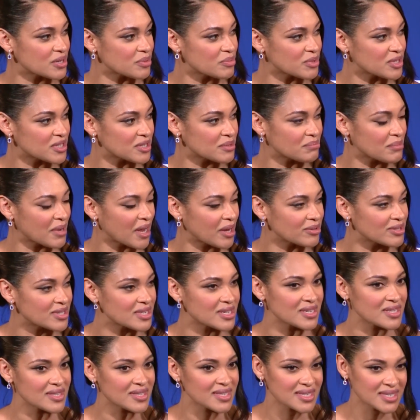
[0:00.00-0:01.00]
It was a
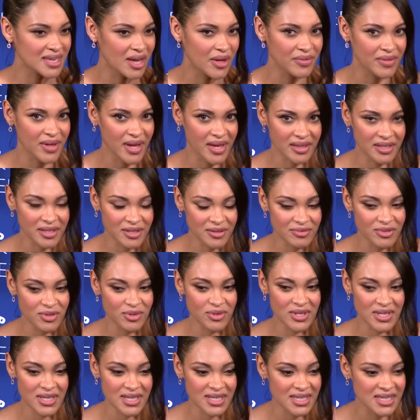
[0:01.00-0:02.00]
mountain in the South Island of
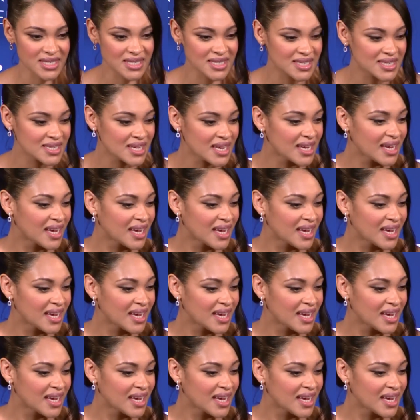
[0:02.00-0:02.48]
New Zealand.